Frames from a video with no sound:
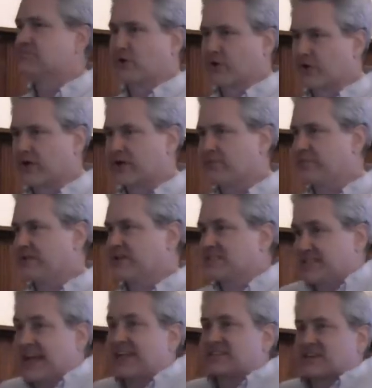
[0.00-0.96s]
burn it,
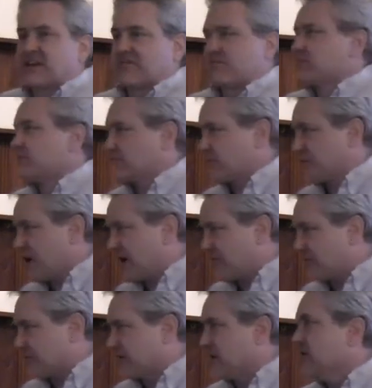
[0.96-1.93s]
because that's government
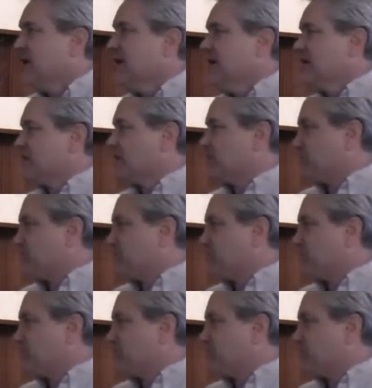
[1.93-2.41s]
property. The